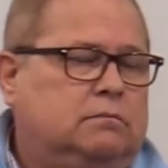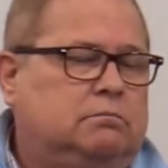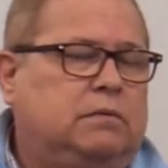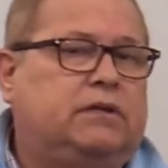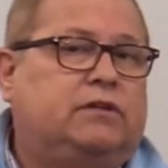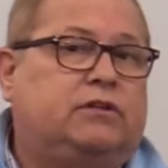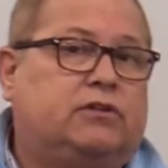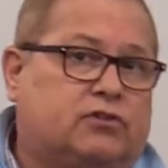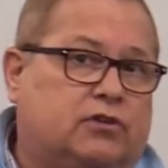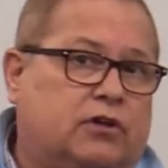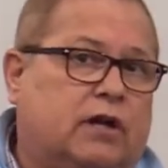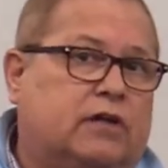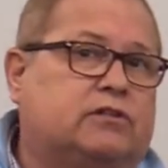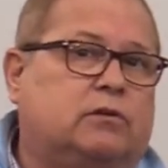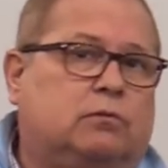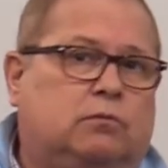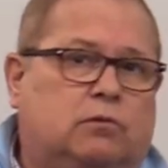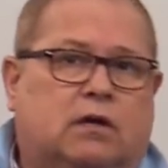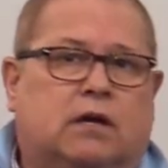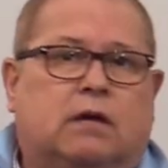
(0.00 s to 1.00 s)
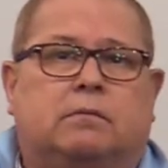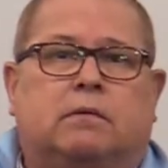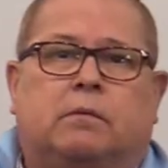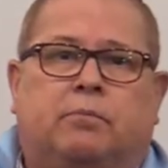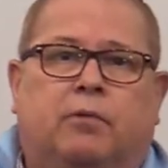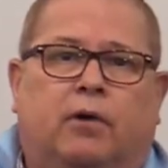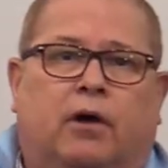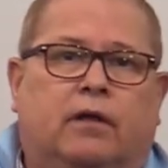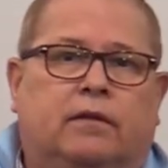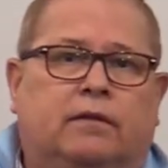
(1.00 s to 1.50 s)
The destruction will come
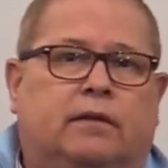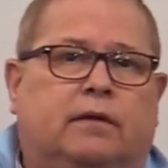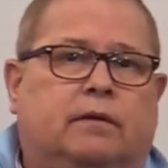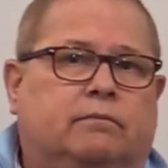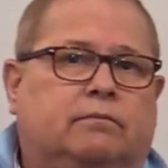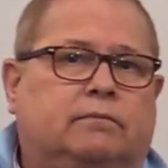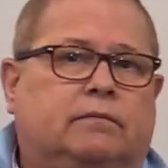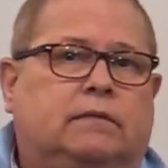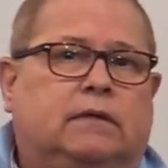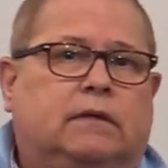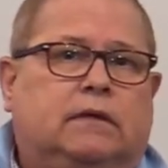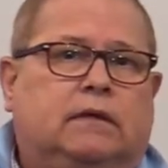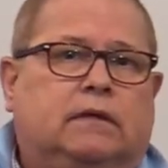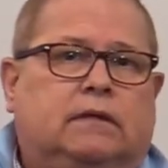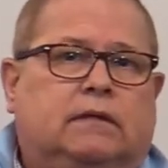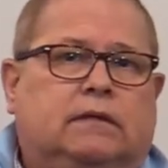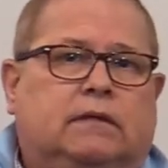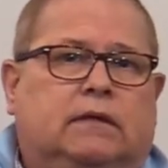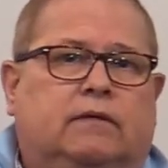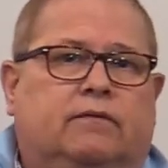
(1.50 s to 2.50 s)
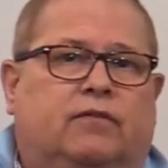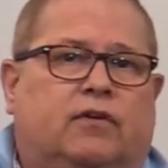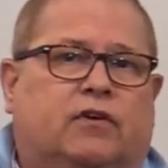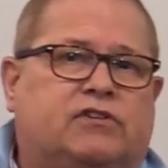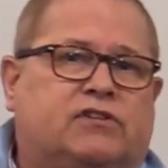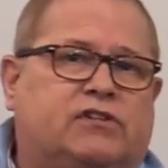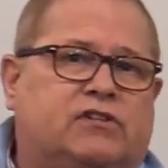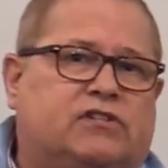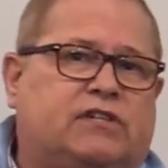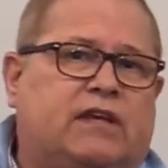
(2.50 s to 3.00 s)
upon them. In
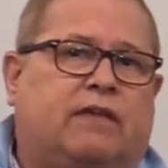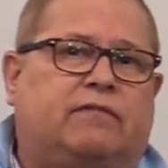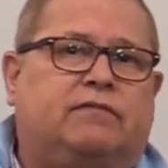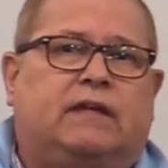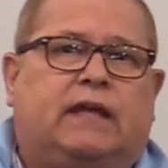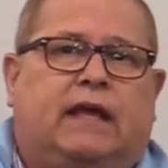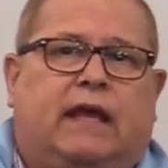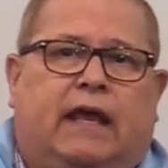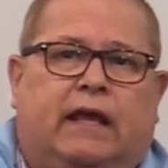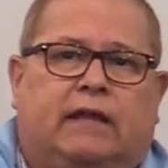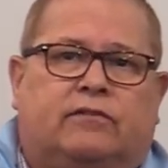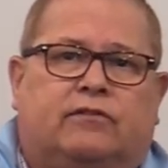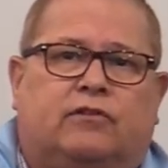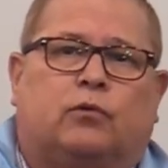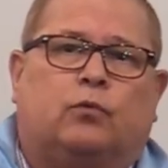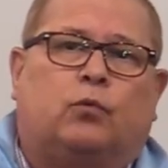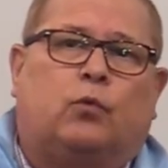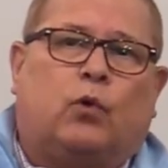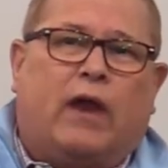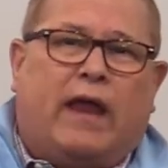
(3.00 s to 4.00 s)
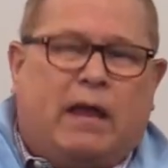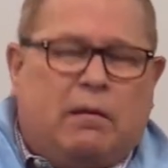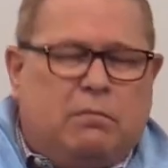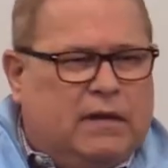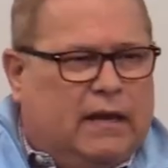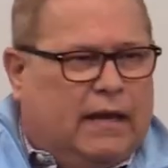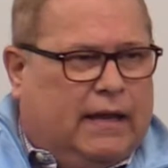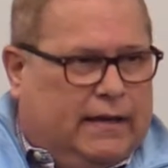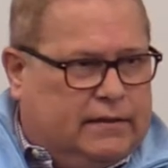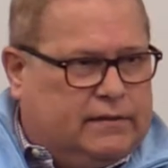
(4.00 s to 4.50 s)
verses 7 to 8, the
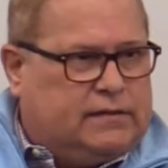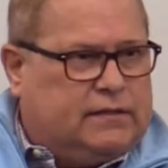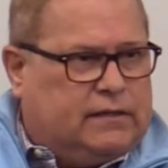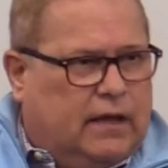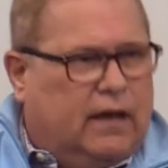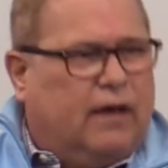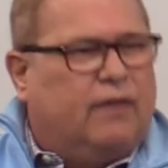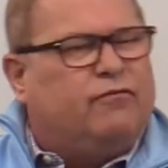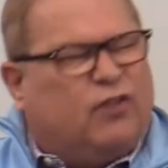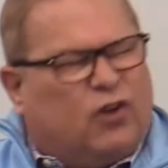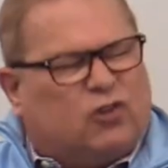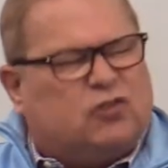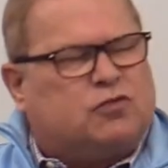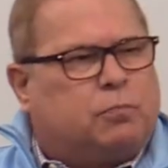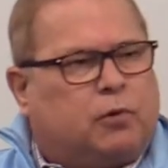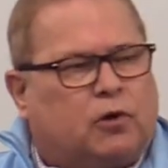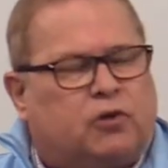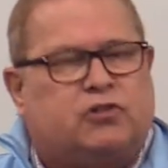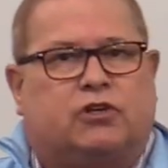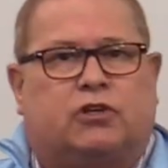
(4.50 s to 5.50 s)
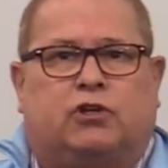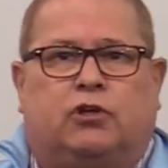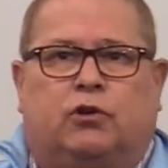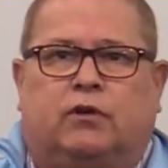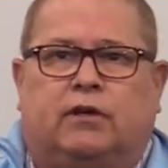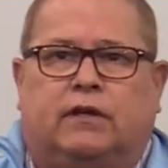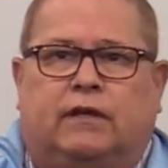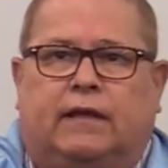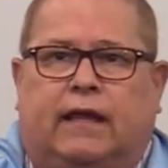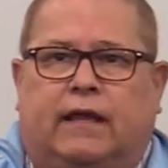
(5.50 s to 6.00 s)
remnant of those
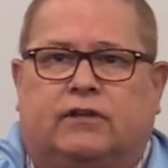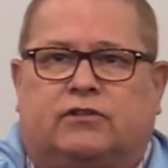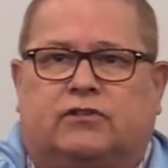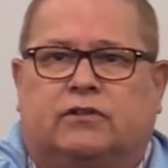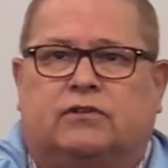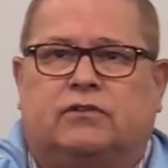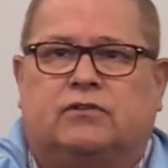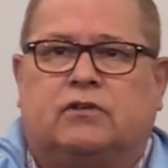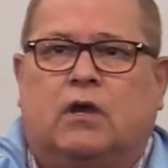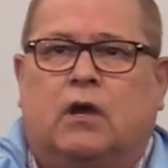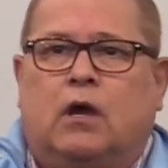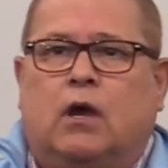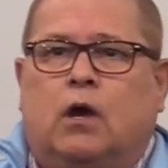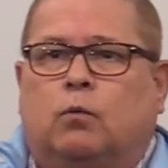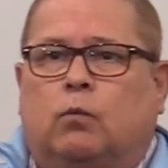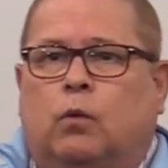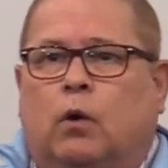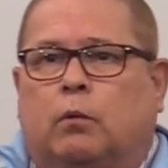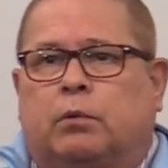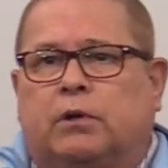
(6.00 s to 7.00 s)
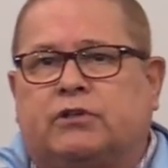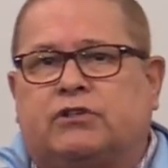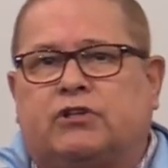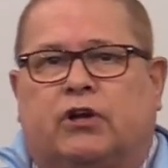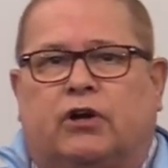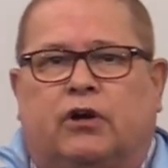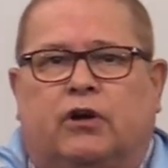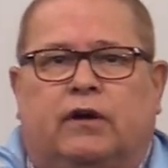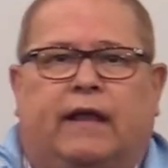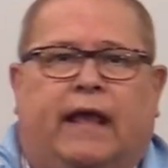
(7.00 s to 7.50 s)
persecuted nations will
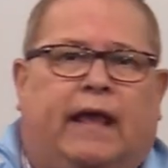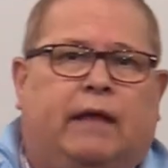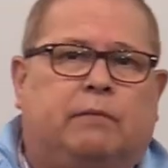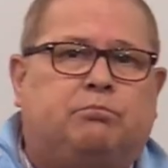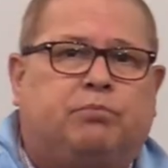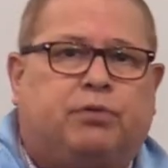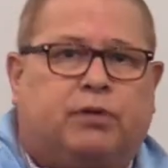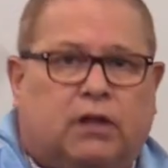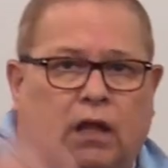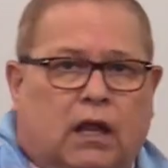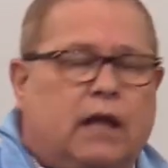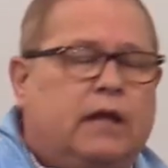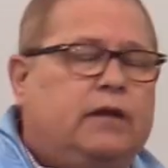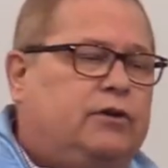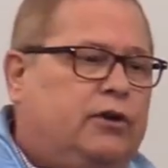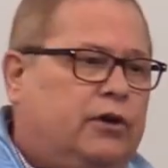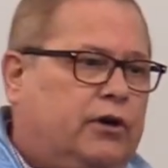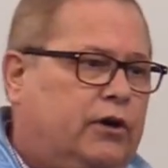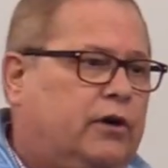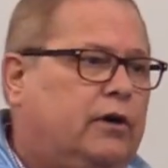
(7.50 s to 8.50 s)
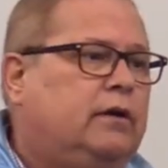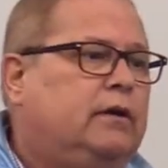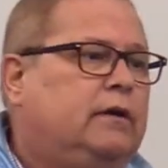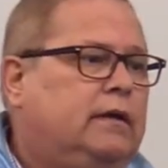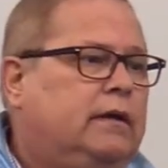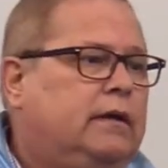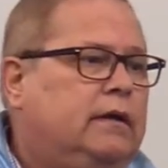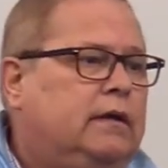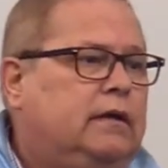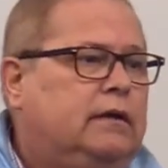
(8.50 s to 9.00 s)
return and plunder
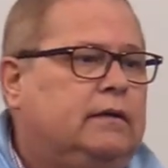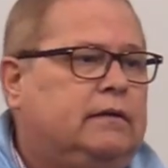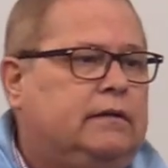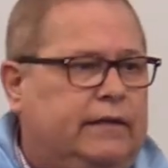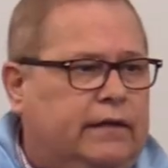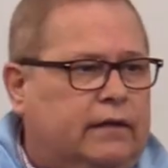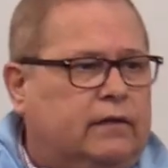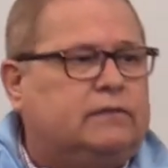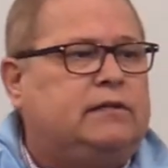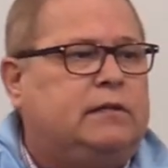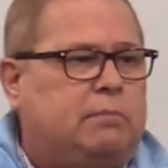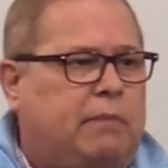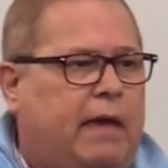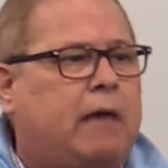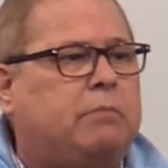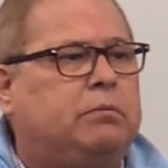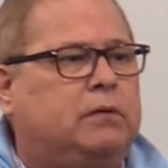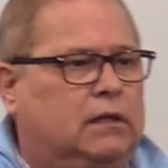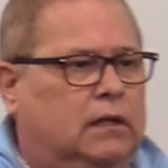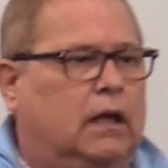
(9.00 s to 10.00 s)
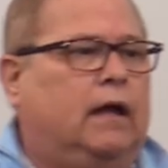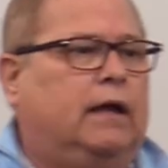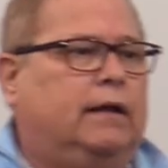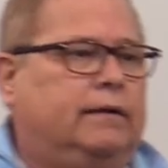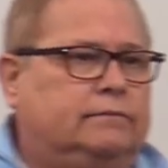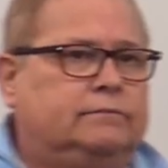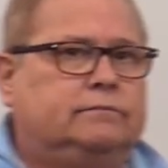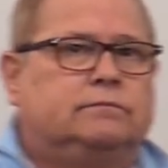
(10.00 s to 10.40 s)
guilty Babylon.